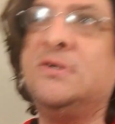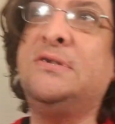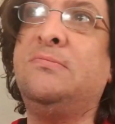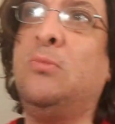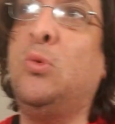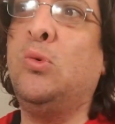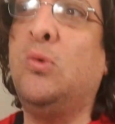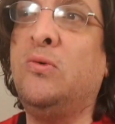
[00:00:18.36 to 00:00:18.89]
is
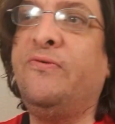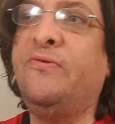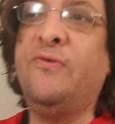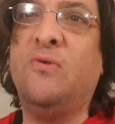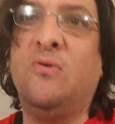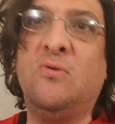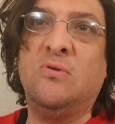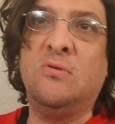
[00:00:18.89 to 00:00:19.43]
more
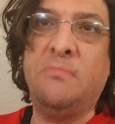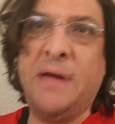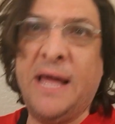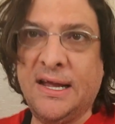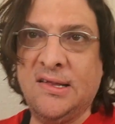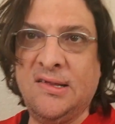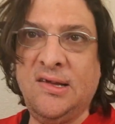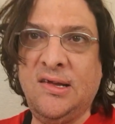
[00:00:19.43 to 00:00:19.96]
for
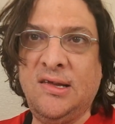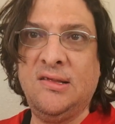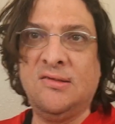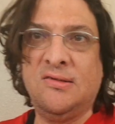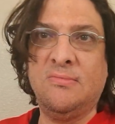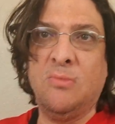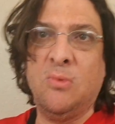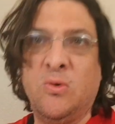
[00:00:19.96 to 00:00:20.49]

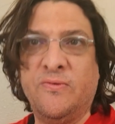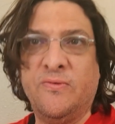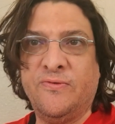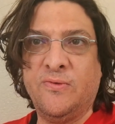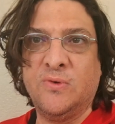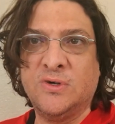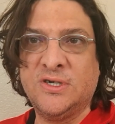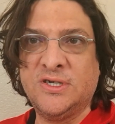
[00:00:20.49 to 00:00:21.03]
magazines, more
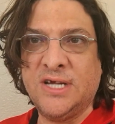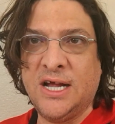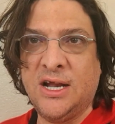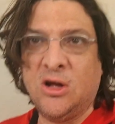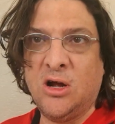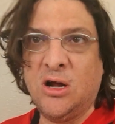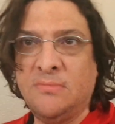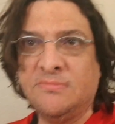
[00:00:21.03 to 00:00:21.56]
for
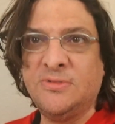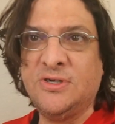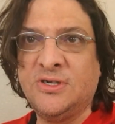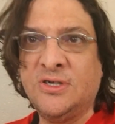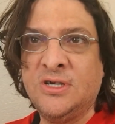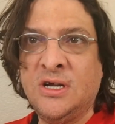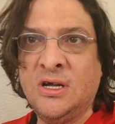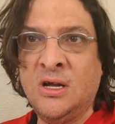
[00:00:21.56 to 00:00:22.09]

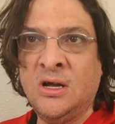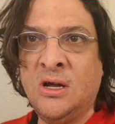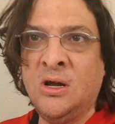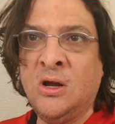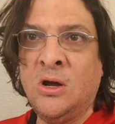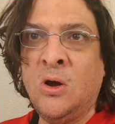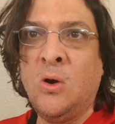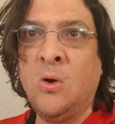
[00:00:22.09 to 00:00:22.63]
sidearms.
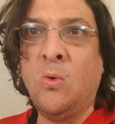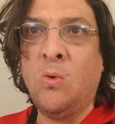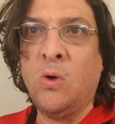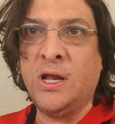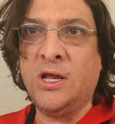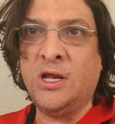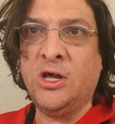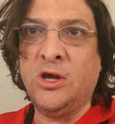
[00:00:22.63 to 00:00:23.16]
What
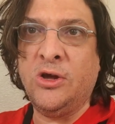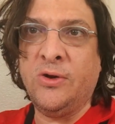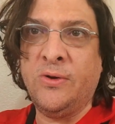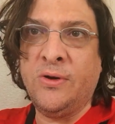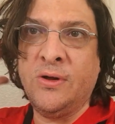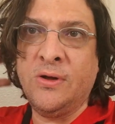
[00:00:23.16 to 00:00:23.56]
do you do?